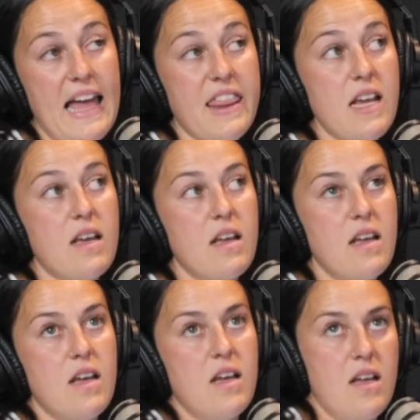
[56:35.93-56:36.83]
I think.
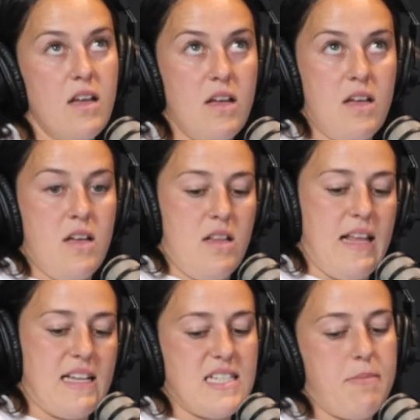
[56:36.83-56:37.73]

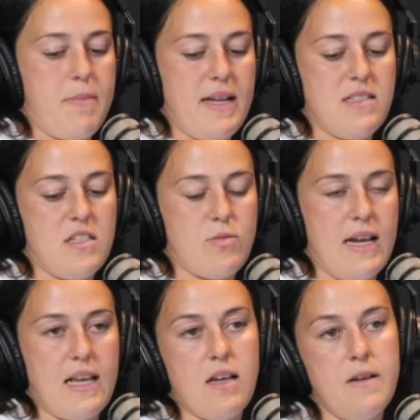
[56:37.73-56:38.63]
Like, similar mindsets were,
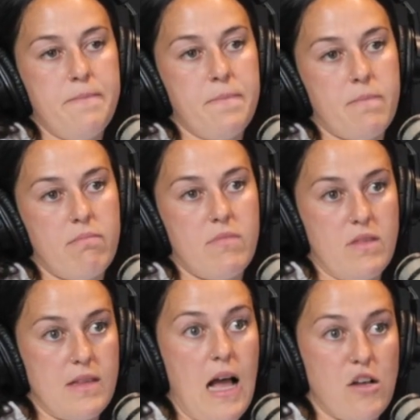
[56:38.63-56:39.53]
like,
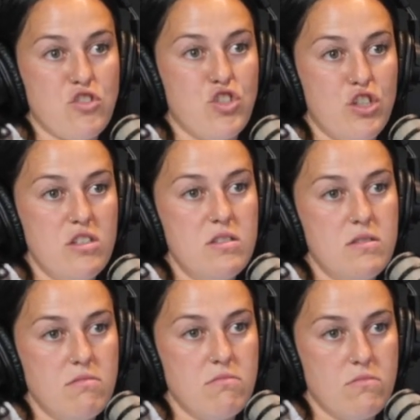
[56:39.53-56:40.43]
last year,
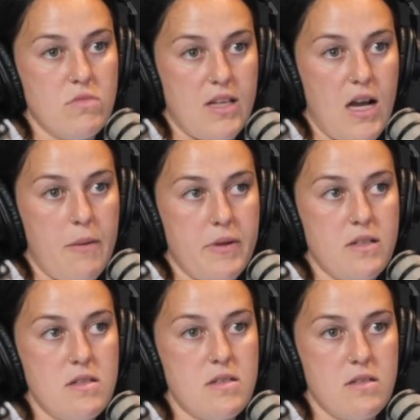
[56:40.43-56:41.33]
when that
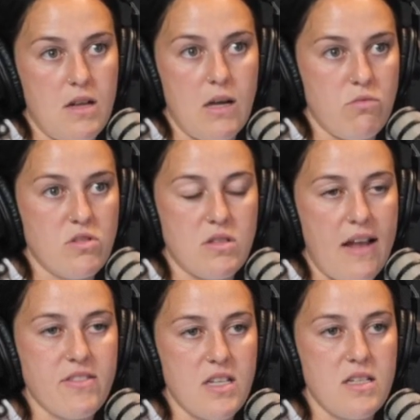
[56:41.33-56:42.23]
happened, I was
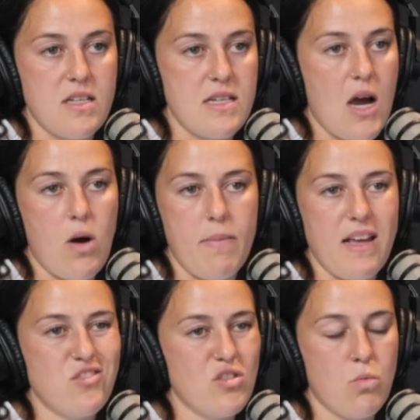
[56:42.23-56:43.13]
devastated. Now I'm
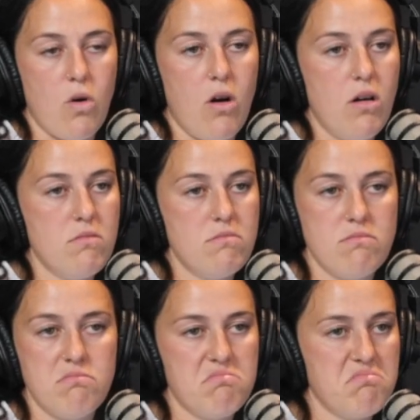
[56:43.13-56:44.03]
like, do you know what?
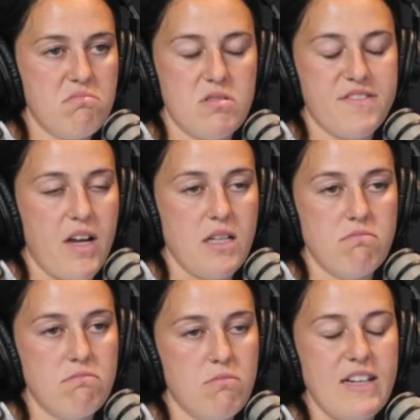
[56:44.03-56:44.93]
It's fine.
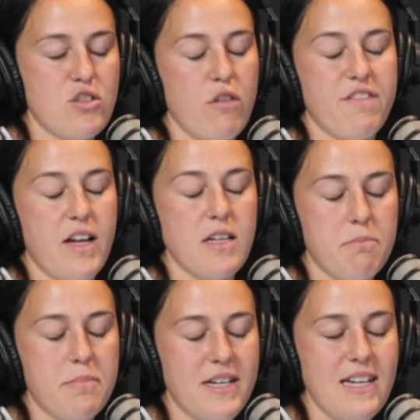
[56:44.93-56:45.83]
Well, it's not fine,
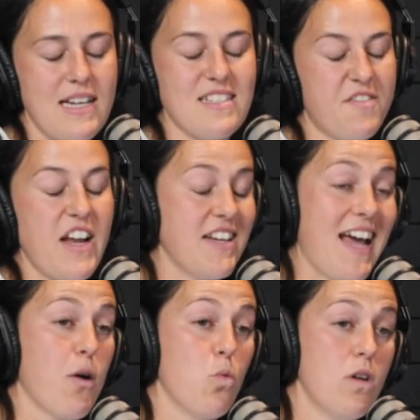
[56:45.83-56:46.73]
but it is fine
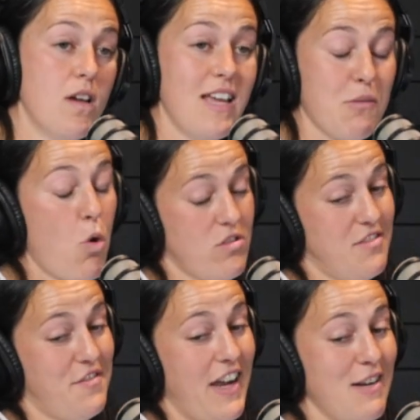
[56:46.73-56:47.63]
now. It
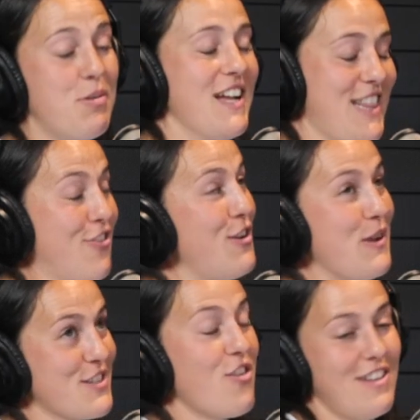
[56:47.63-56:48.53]
wasn't fine, but 3
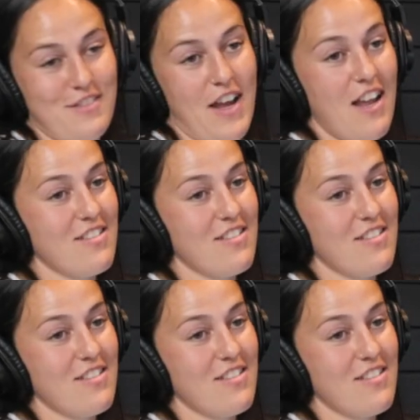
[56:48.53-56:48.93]
weeks on, it's fine.